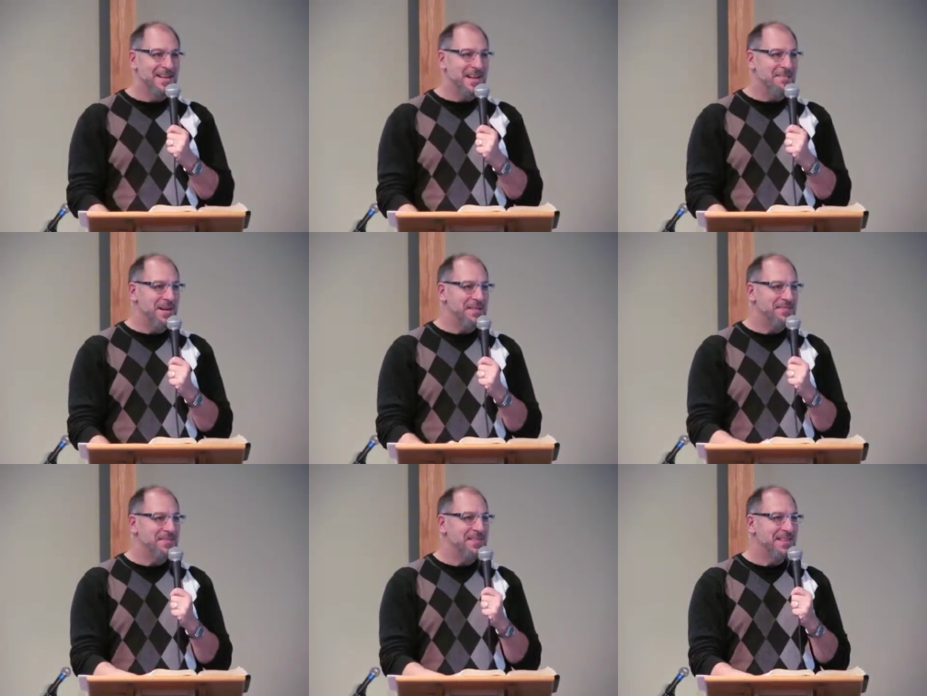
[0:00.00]

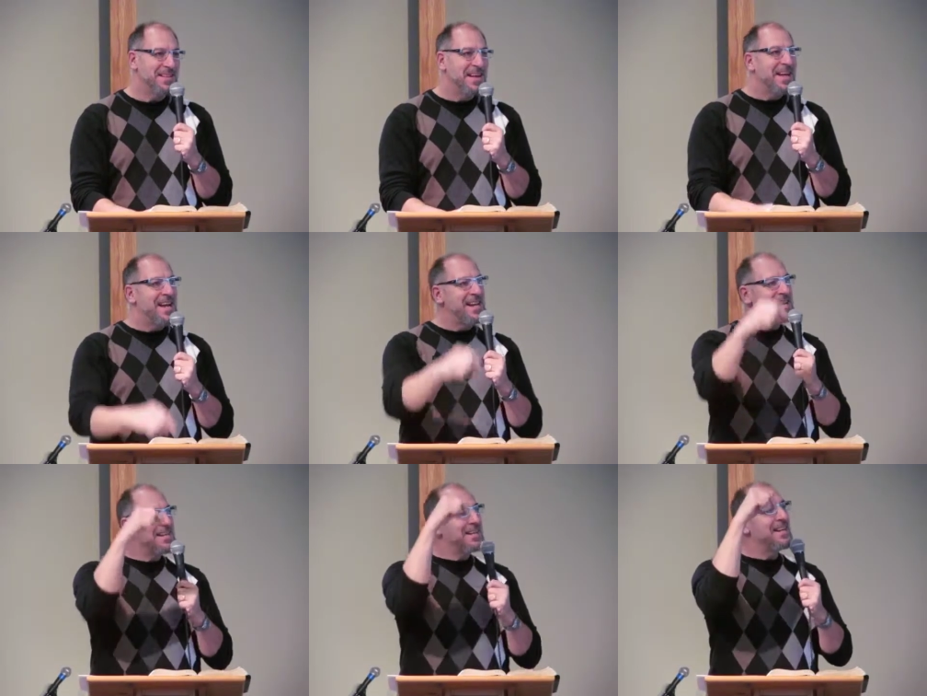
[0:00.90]
Amen?
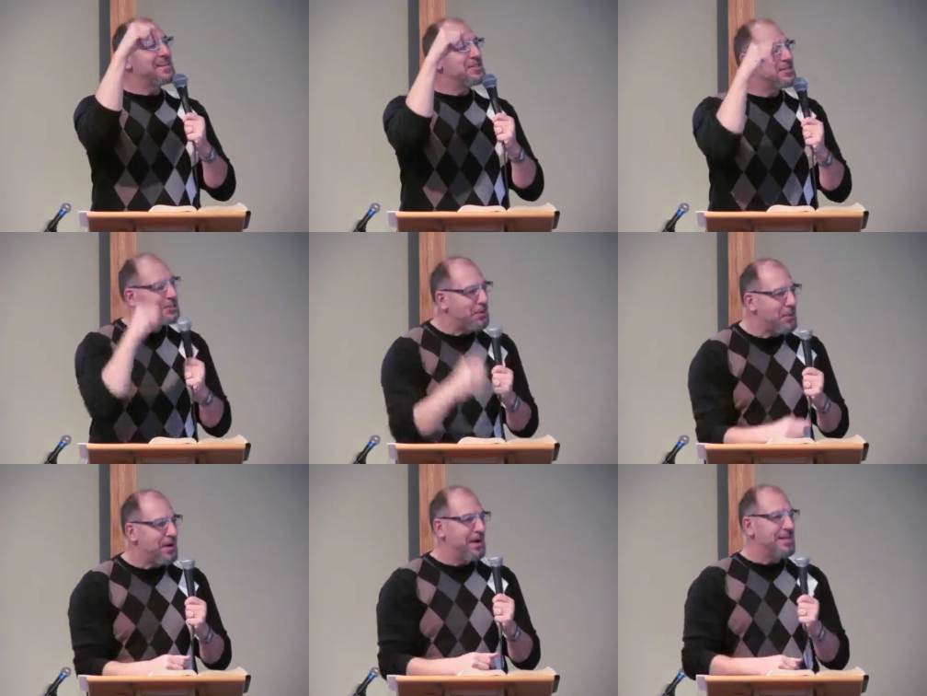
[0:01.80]
He
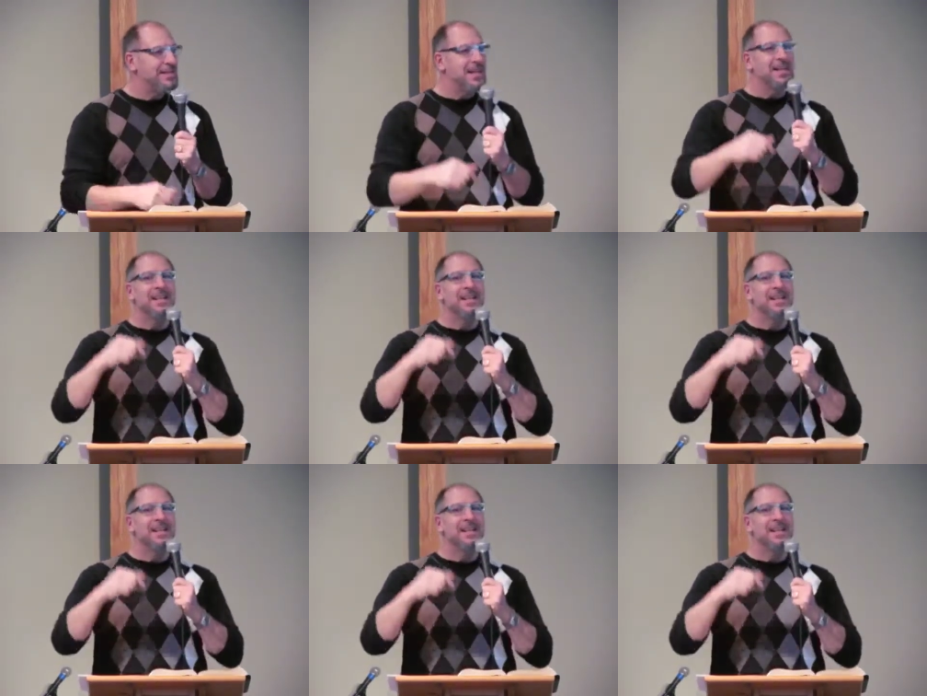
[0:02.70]
enjoys